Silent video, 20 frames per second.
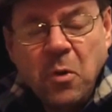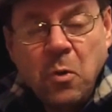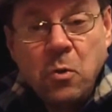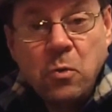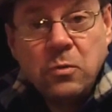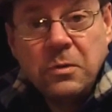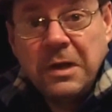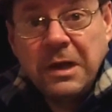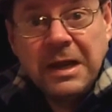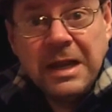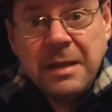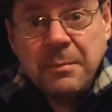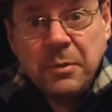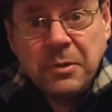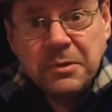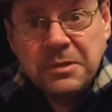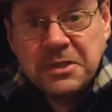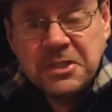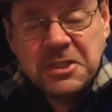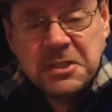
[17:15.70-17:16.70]
old
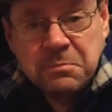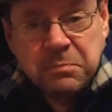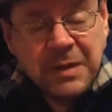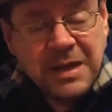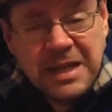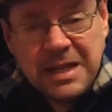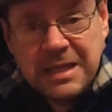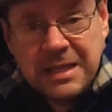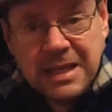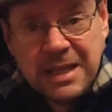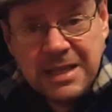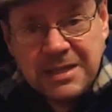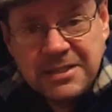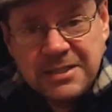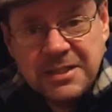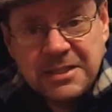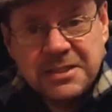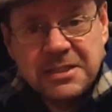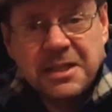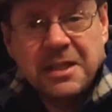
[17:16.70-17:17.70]
label display
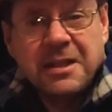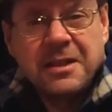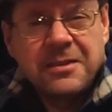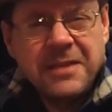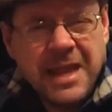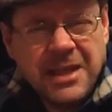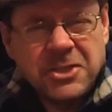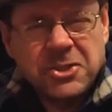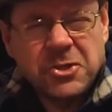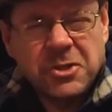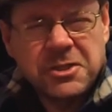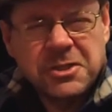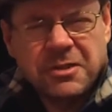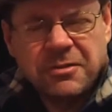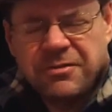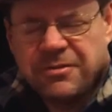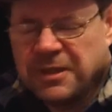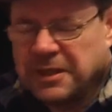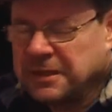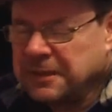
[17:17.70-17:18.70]
cases, that sort
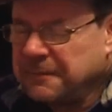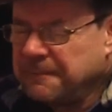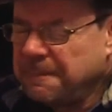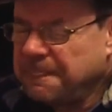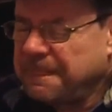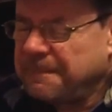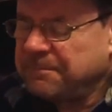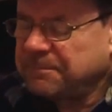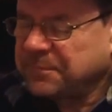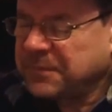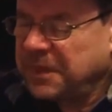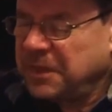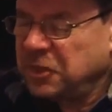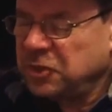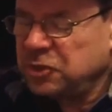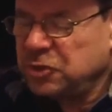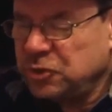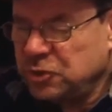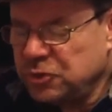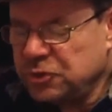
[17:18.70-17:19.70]
of thing.
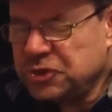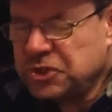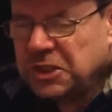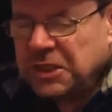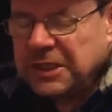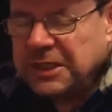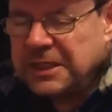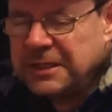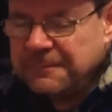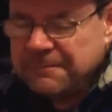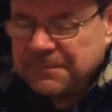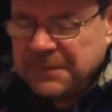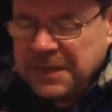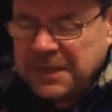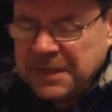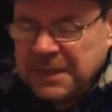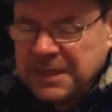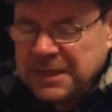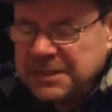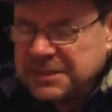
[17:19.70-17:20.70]
Usually,
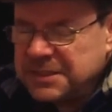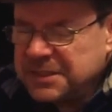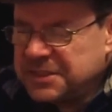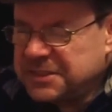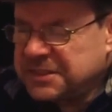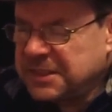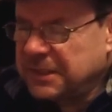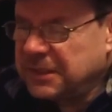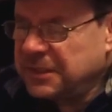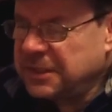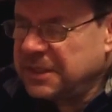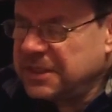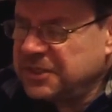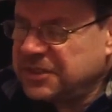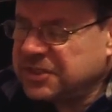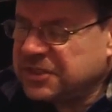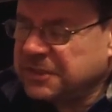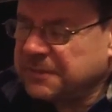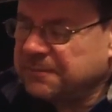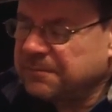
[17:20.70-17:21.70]

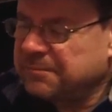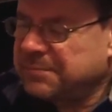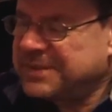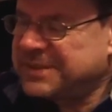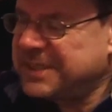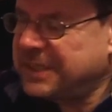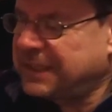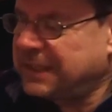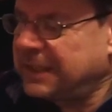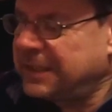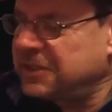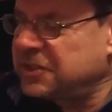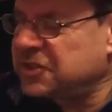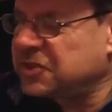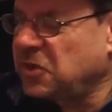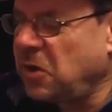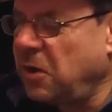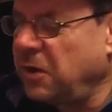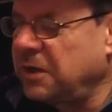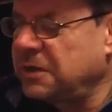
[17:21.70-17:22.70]
distilleries, particularly in
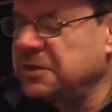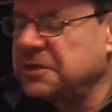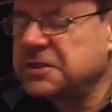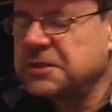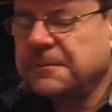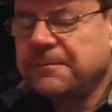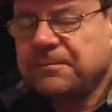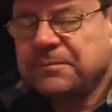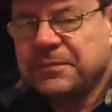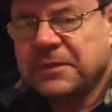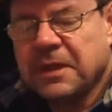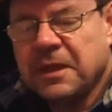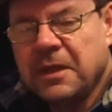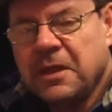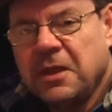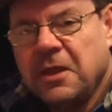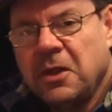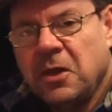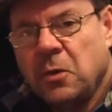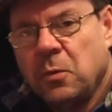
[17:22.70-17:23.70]
Scotland,
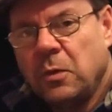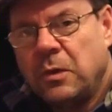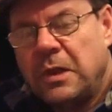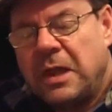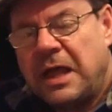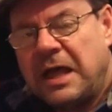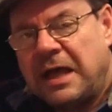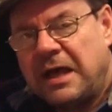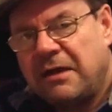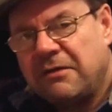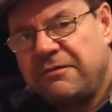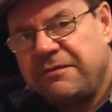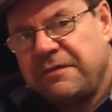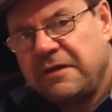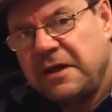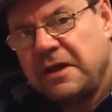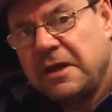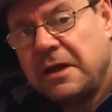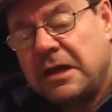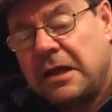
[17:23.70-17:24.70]
will
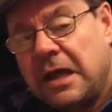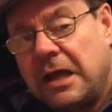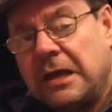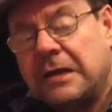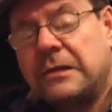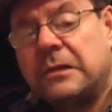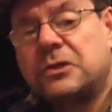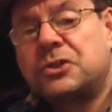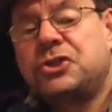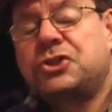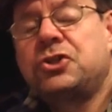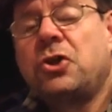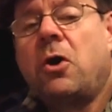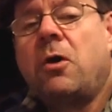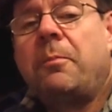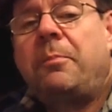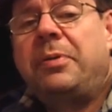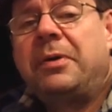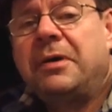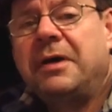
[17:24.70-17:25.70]
have a little
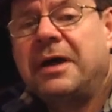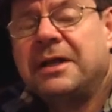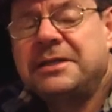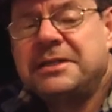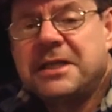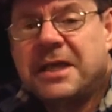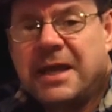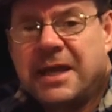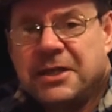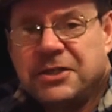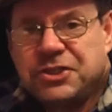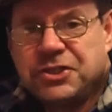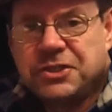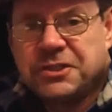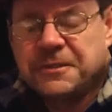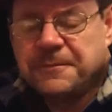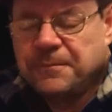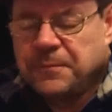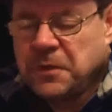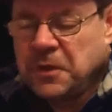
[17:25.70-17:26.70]
shop
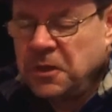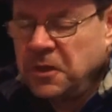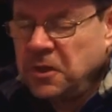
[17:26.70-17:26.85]
attached